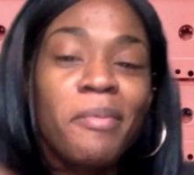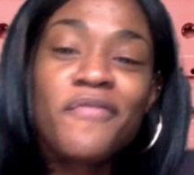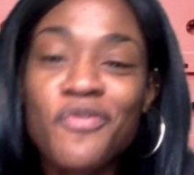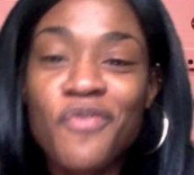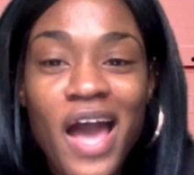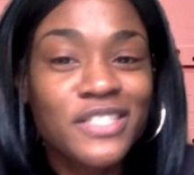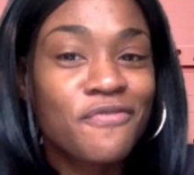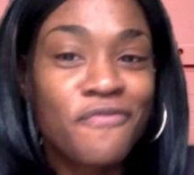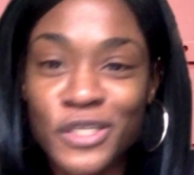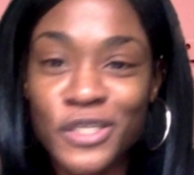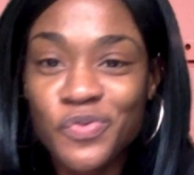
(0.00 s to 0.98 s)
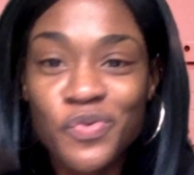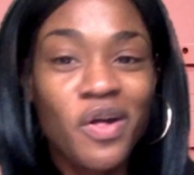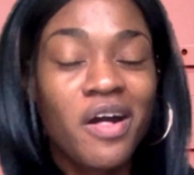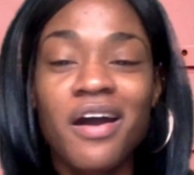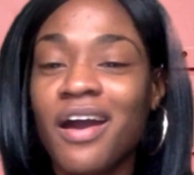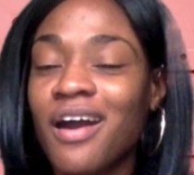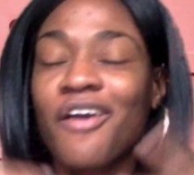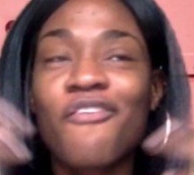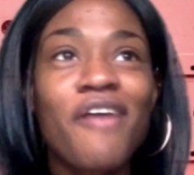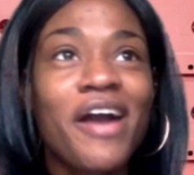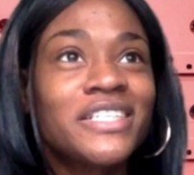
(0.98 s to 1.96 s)
you guys a virtual hug.
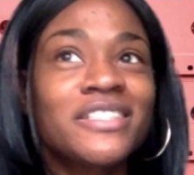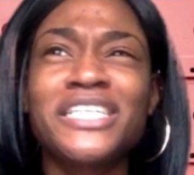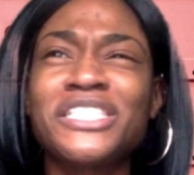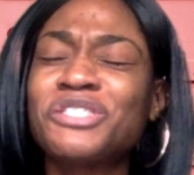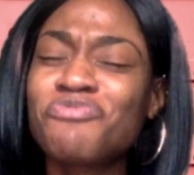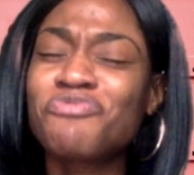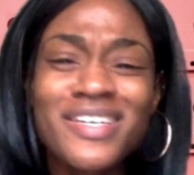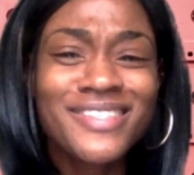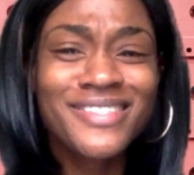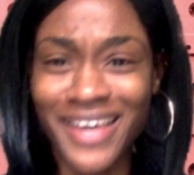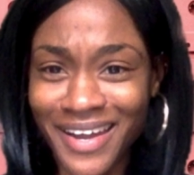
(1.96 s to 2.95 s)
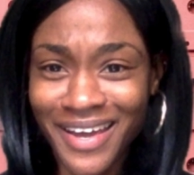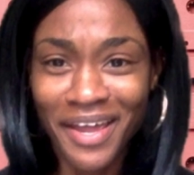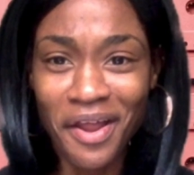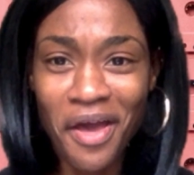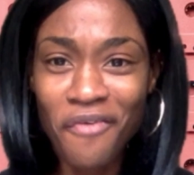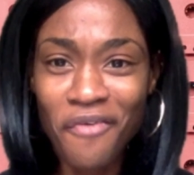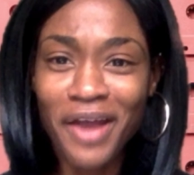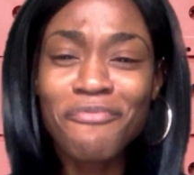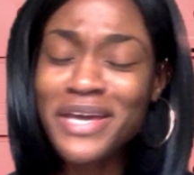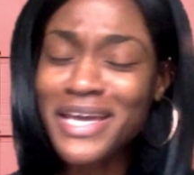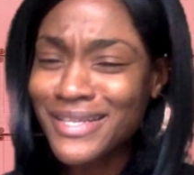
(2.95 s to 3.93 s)
Congratulations. We did it.
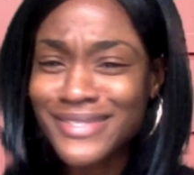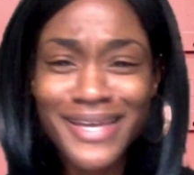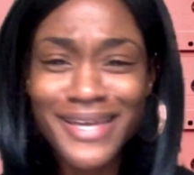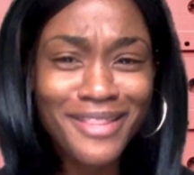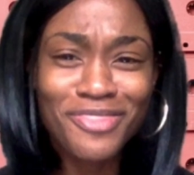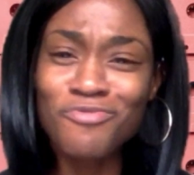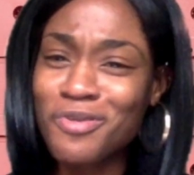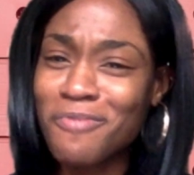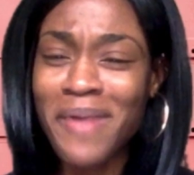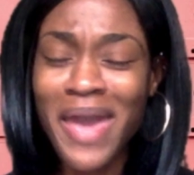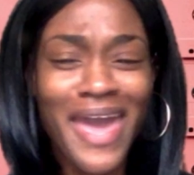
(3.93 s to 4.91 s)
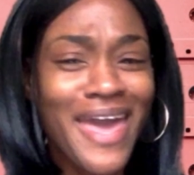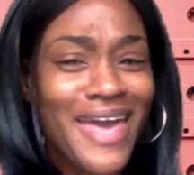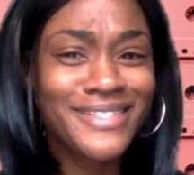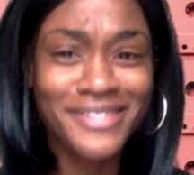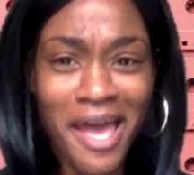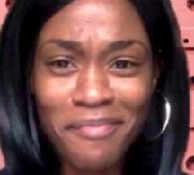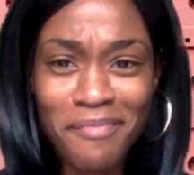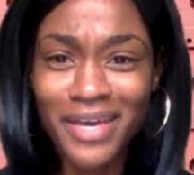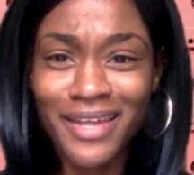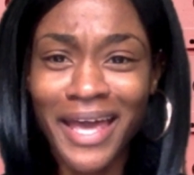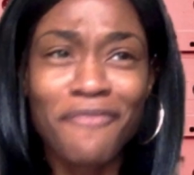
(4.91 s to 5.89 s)
Right? We did it through the
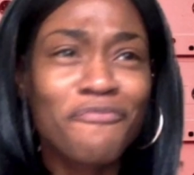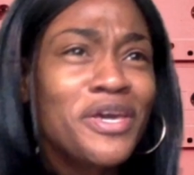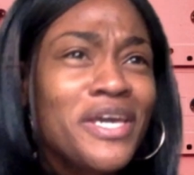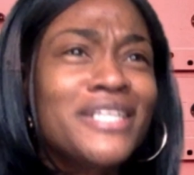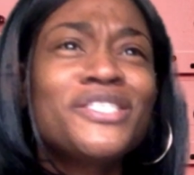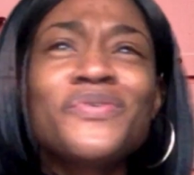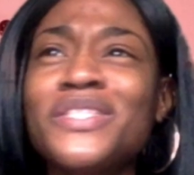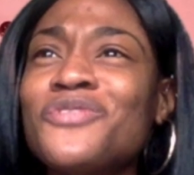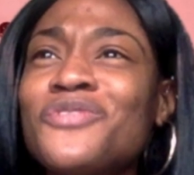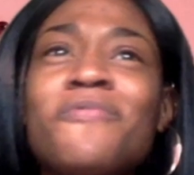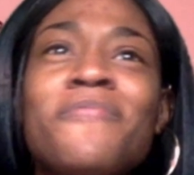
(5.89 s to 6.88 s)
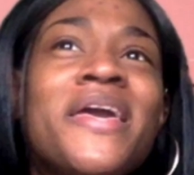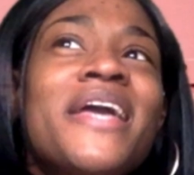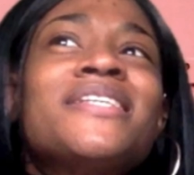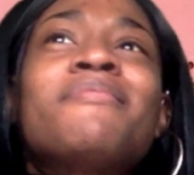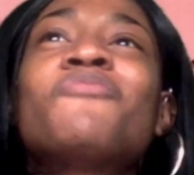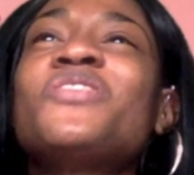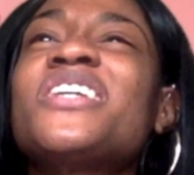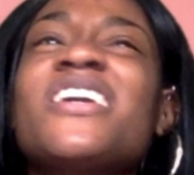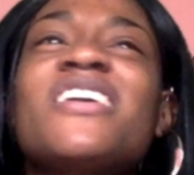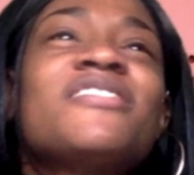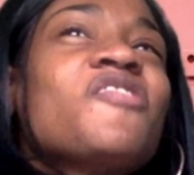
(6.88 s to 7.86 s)
pandemic. Like if we can do it through the pandemic, we
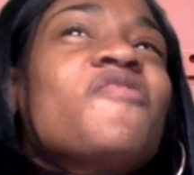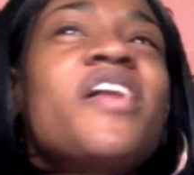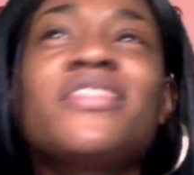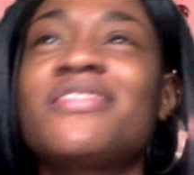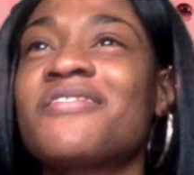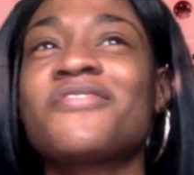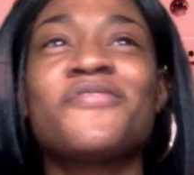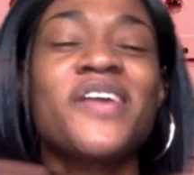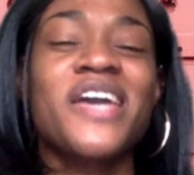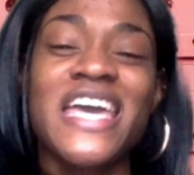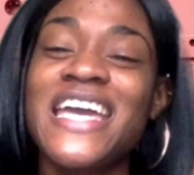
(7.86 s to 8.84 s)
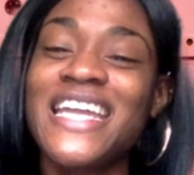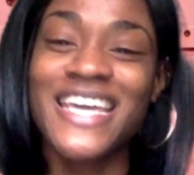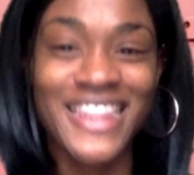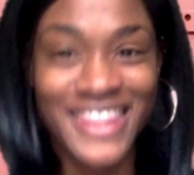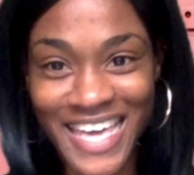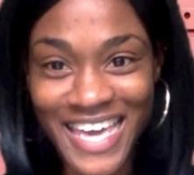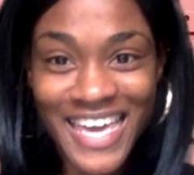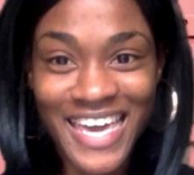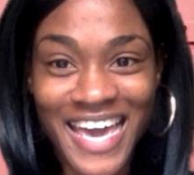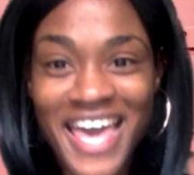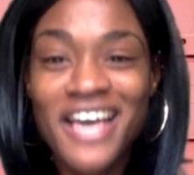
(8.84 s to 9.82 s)
can do it through
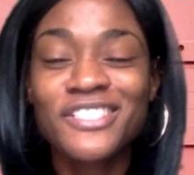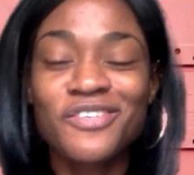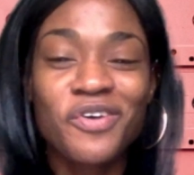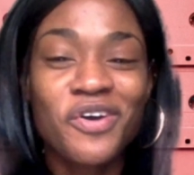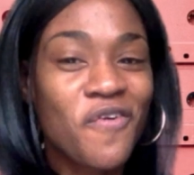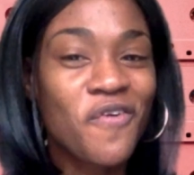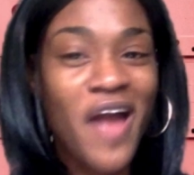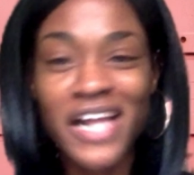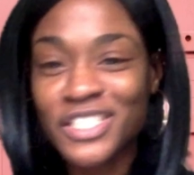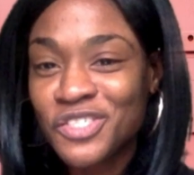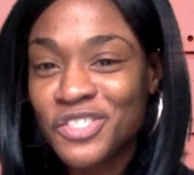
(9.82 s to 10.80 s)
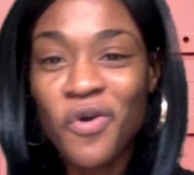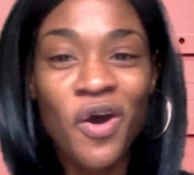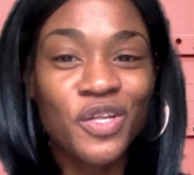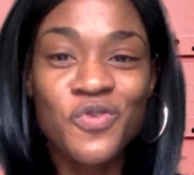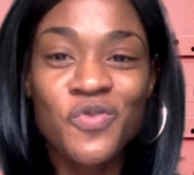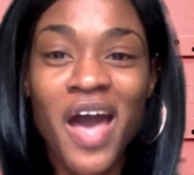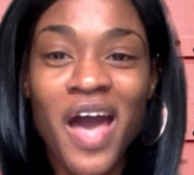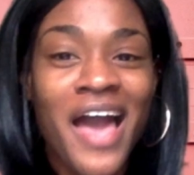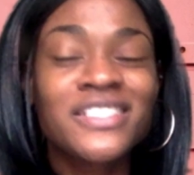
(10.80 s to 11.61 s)
anything. So congrats to all you guys.